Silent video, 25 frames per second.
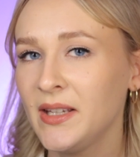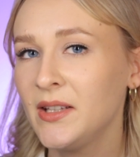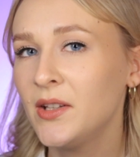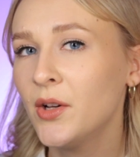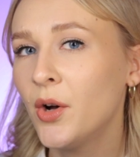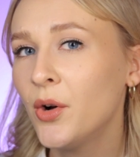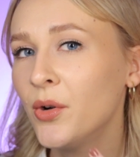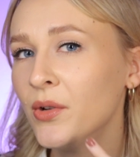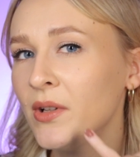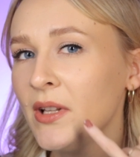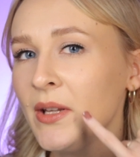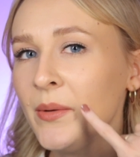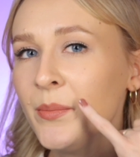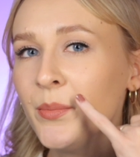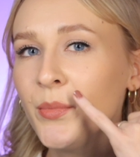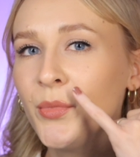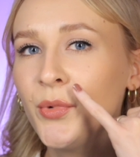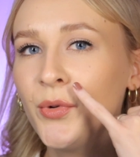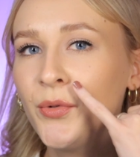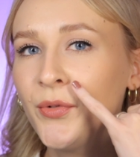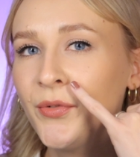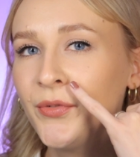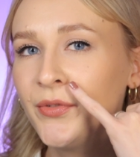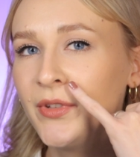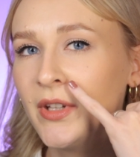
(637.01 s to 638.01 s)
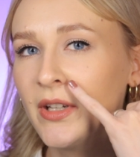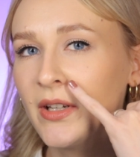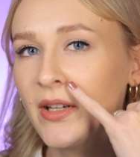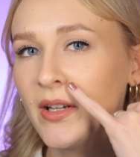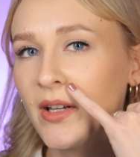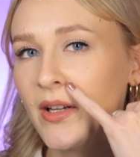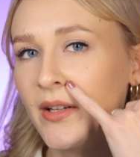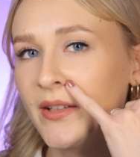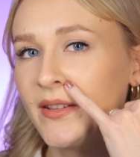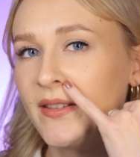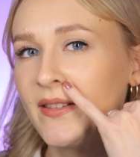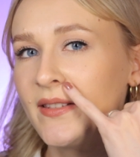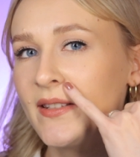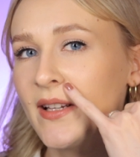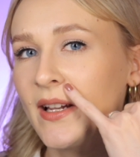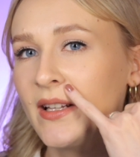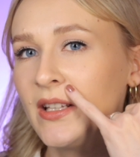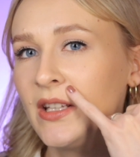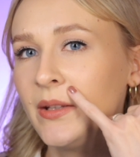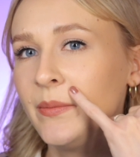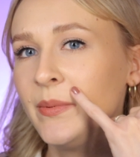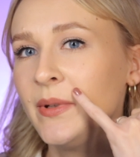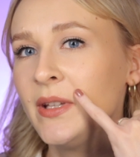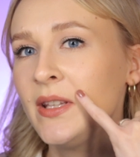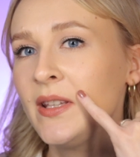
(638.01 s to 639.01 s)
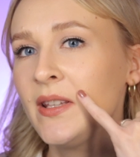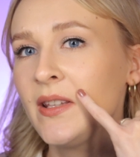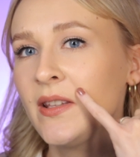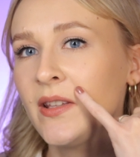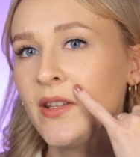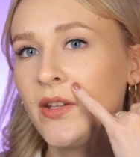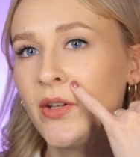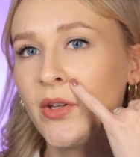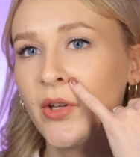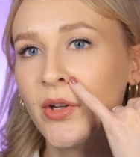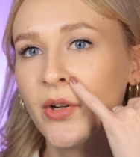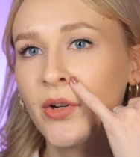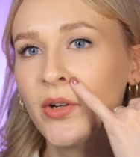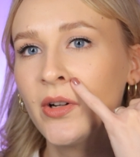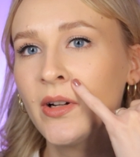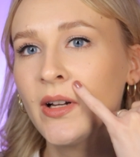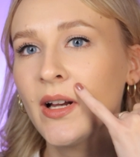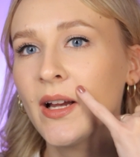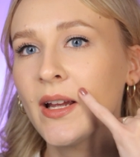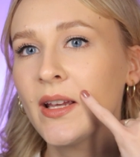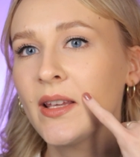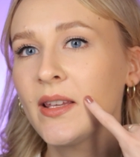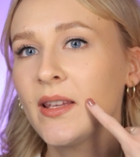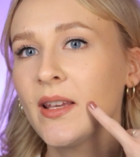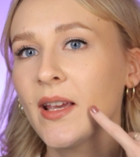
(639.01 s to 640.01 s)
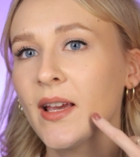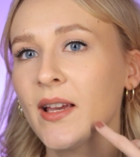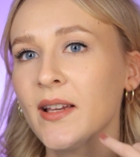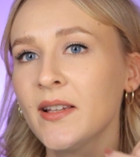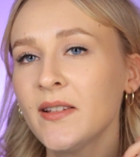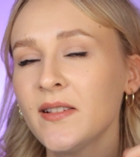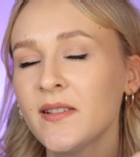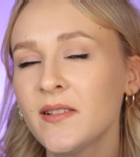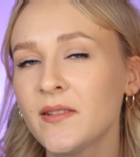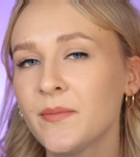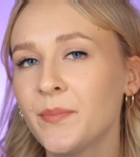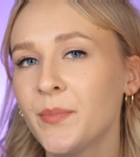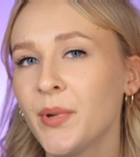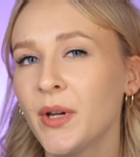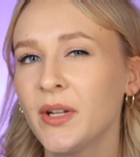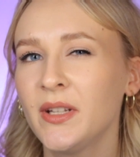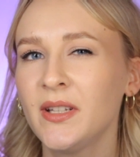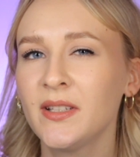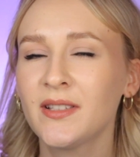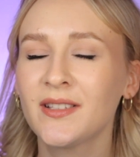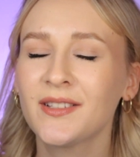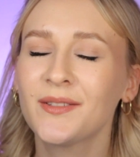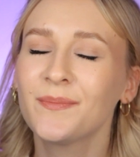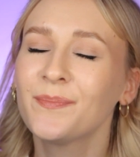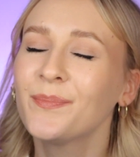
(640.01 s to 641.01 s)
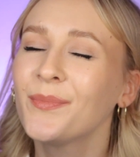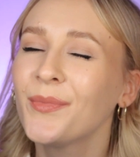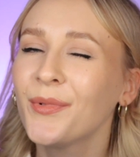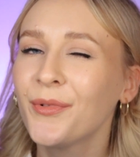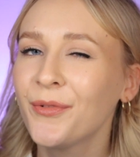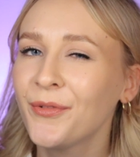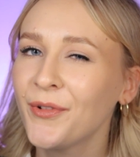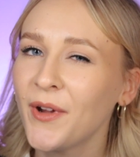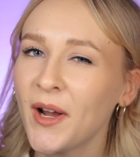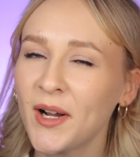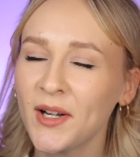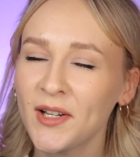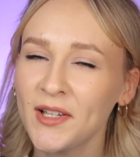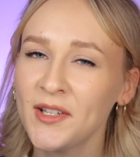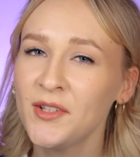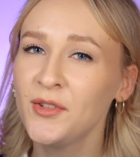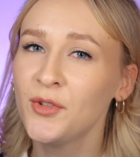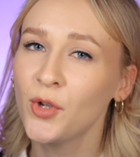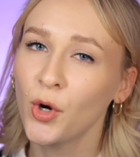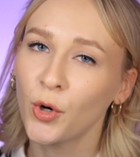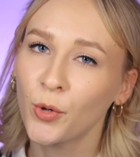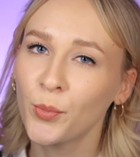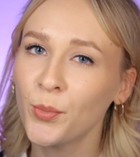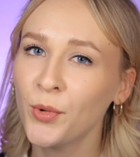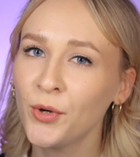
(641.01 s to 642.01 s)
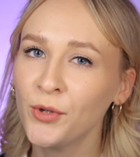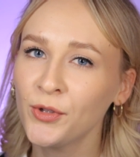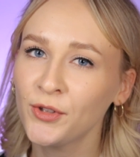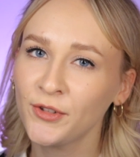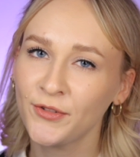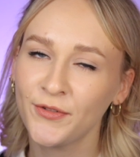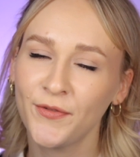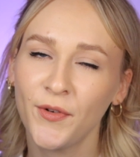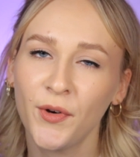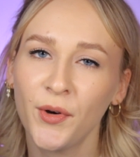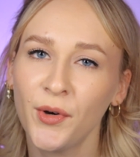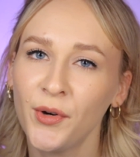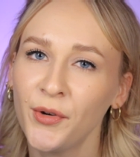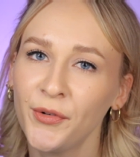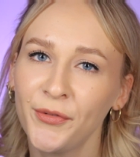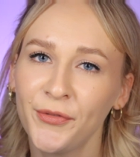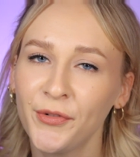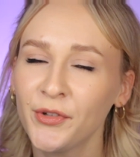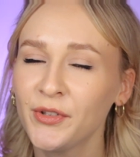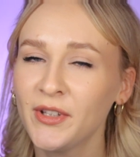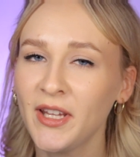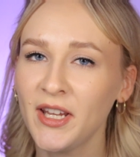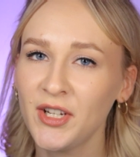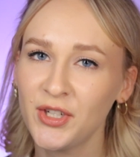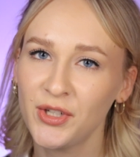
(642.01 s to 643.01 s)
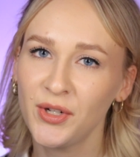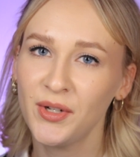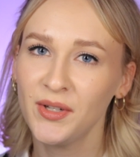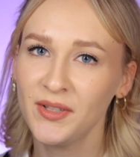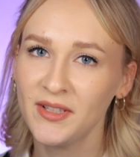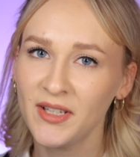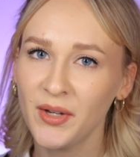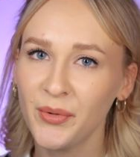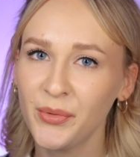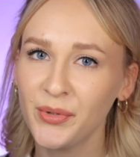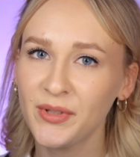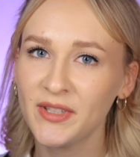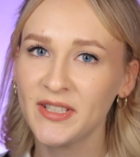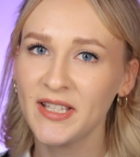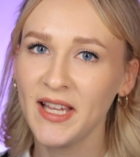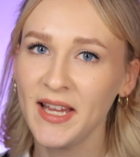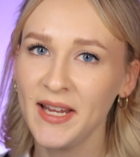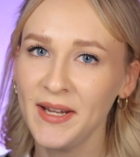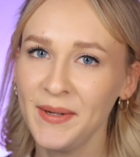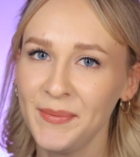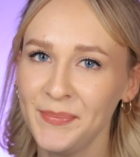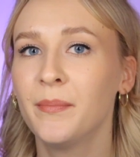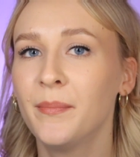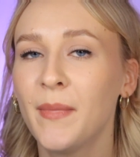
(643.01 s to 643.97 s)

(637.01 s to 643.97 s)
It only moved a tiny bit here, I guess, but it's fairly normal for foundations, I would say.